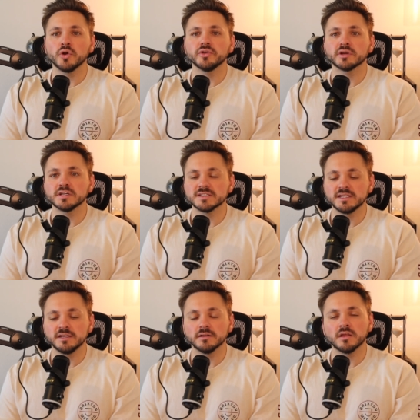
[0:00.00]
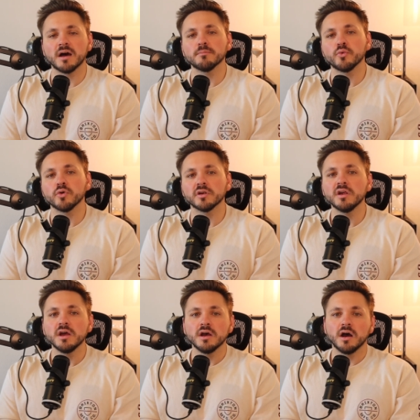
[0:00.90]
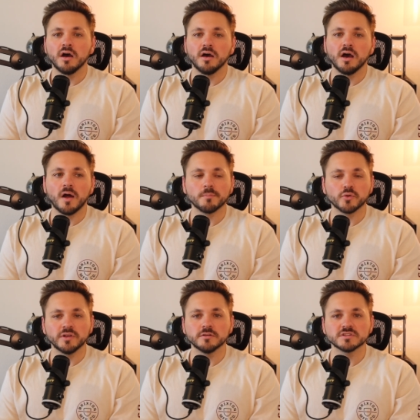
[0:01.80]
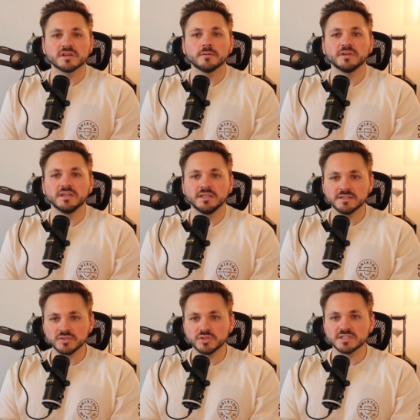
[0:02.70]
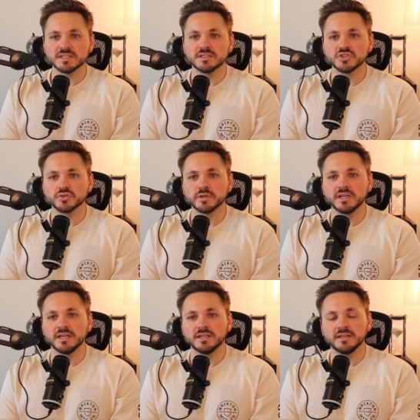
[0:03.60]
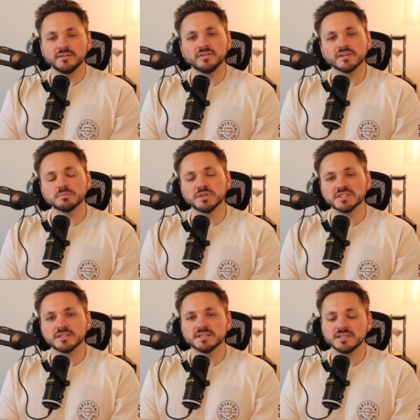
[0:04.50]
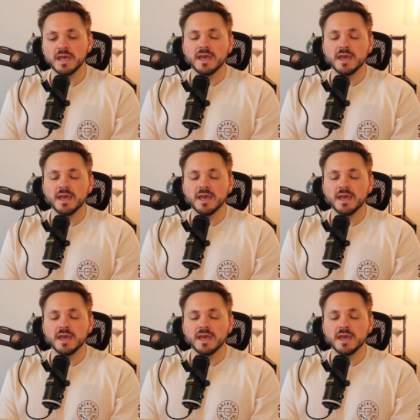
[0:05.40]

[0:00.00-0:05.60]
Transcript: You're going to see a lot more operators coming into this industry and into this business,